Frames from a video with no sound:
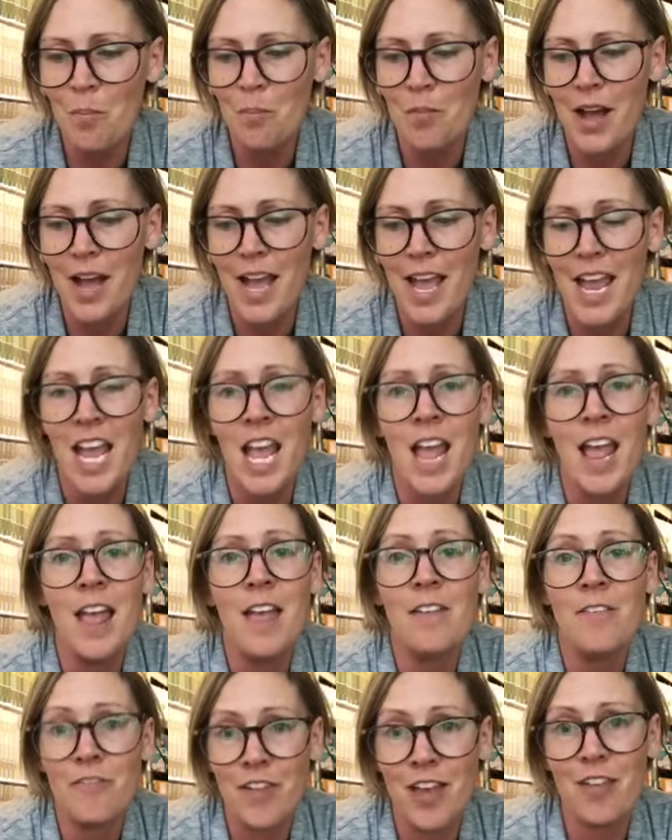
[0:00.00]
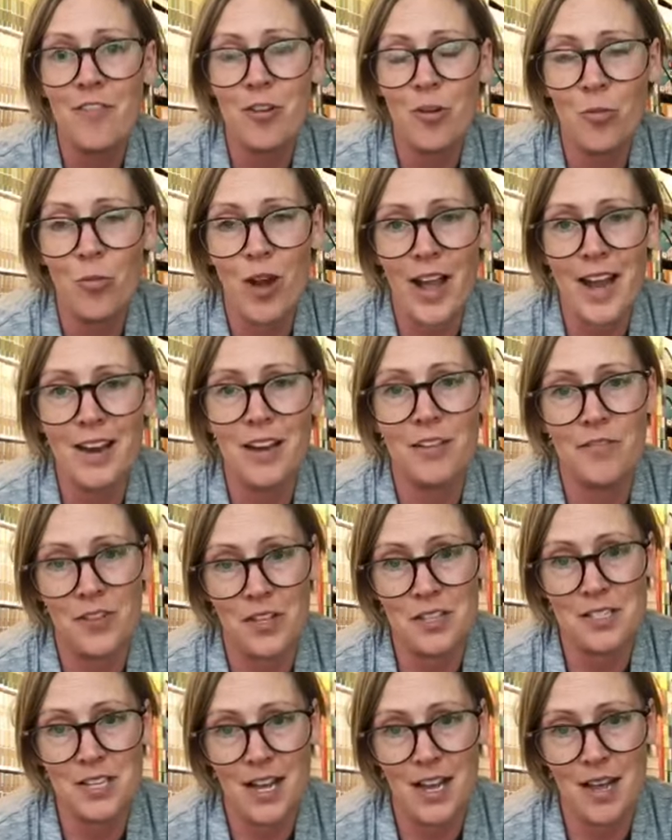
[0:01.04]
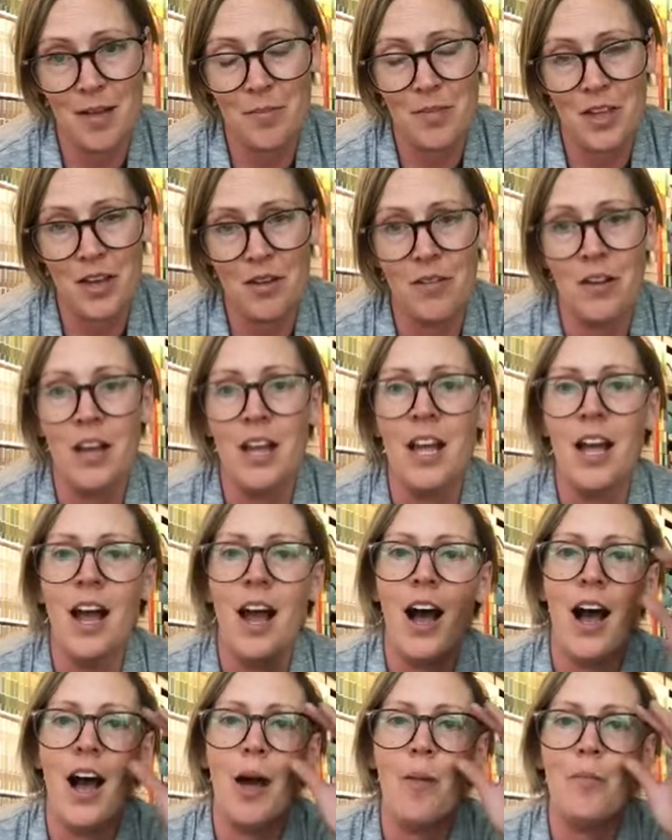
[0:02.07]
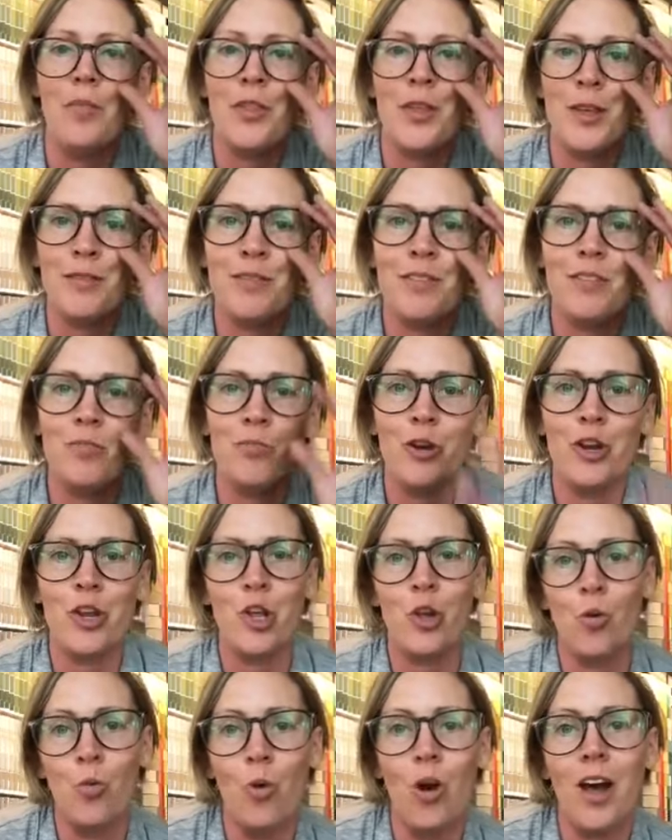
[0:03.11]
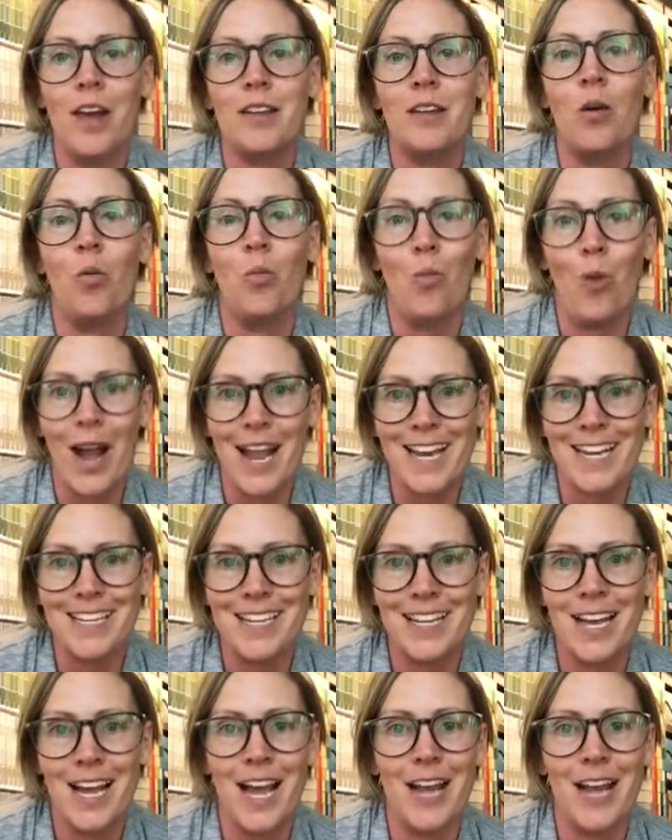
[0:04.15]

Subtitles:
My favorite white of all time, though, this is when you want white.